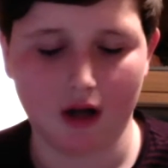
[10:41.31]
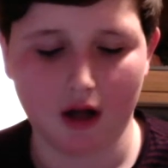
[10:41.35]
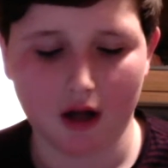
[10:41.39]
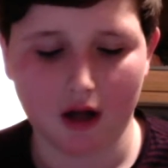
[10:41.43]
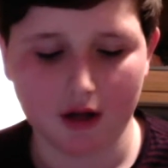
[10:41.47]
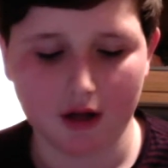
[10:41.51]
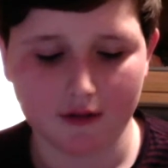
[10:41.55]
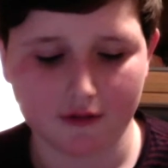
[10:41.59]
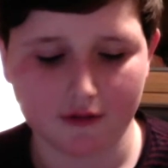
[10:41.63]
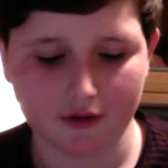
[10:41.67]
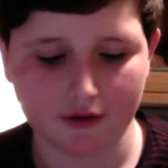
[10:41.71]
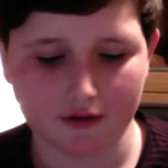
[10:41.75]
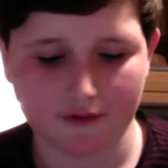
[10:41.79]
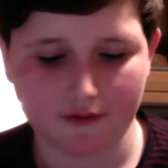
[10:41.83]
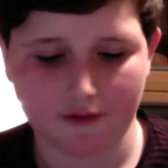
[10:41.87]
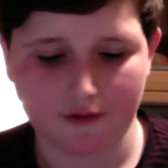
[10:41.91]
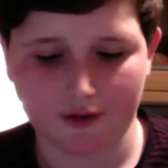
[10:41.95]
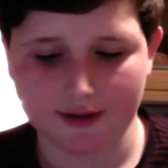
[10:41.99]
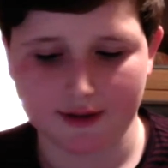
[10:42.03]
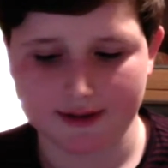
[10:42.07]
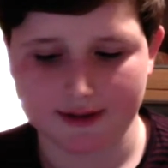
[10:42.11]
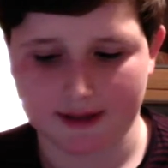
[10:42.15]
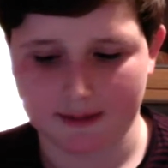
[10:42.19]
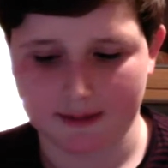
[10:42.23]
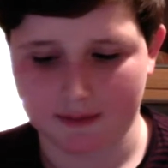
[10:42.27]
For, for
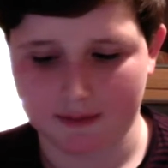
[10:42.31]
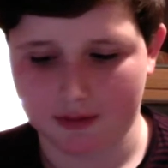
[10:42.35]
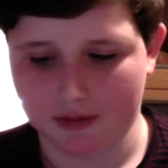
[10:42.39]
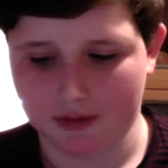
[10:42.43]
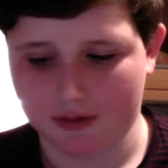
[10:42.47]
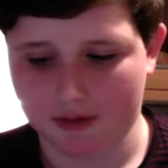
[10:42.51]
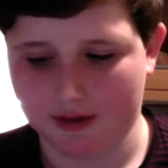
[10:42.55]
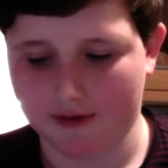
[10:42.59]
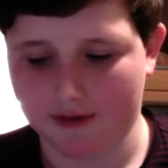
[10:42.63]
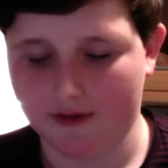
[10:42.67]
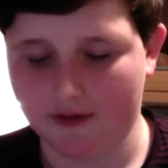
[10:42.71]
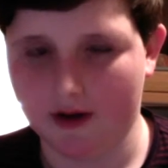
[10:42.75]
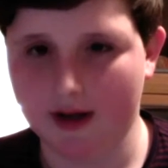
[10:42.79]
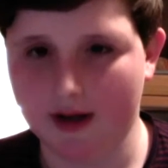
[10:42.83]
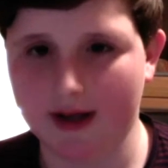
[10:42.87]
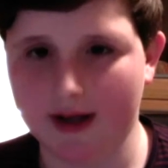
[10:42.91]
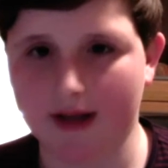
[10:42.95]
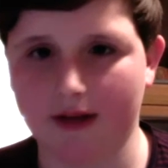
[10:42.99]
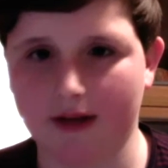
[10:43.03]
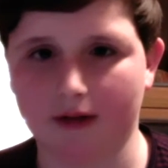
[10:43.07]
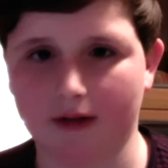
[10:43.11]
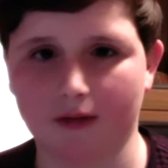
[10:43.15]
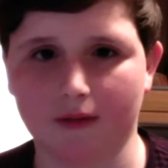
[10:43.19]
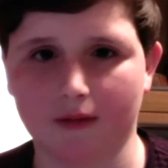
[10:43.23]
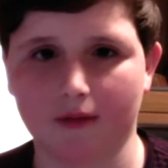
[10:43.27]
example, if
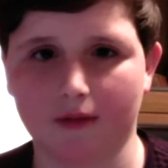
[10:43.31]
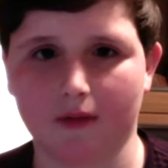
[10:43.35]
I